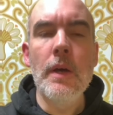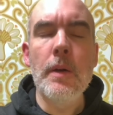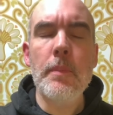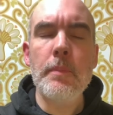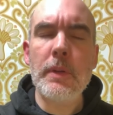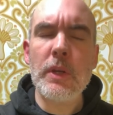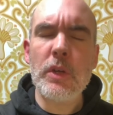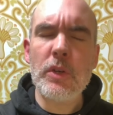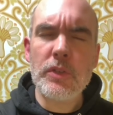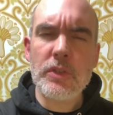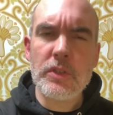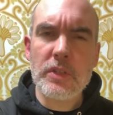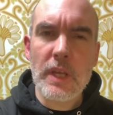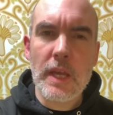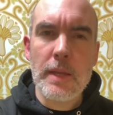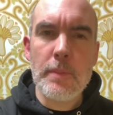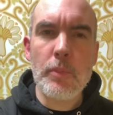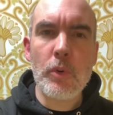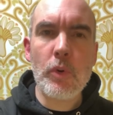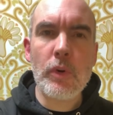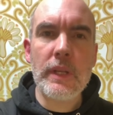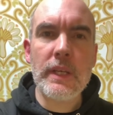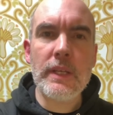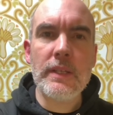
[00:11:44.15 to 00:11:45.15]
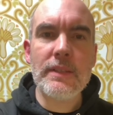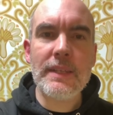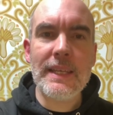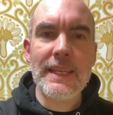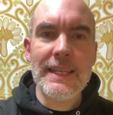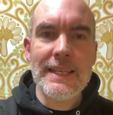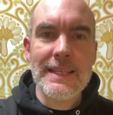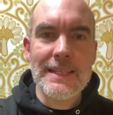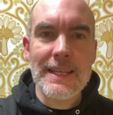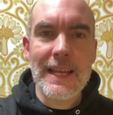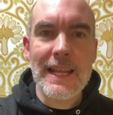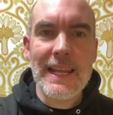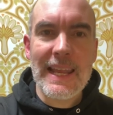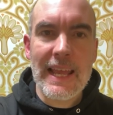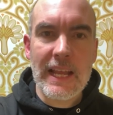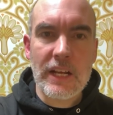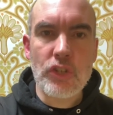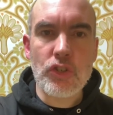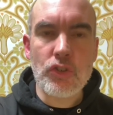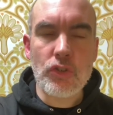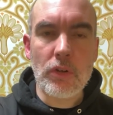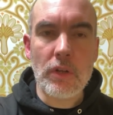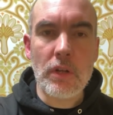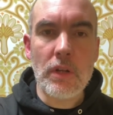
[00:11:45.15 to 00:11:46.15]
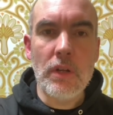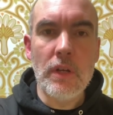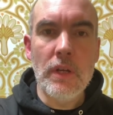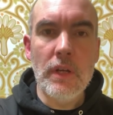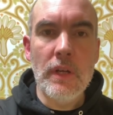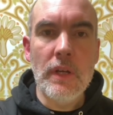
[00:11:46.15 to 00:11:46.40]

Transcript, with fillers: because skateboarding is intellectual.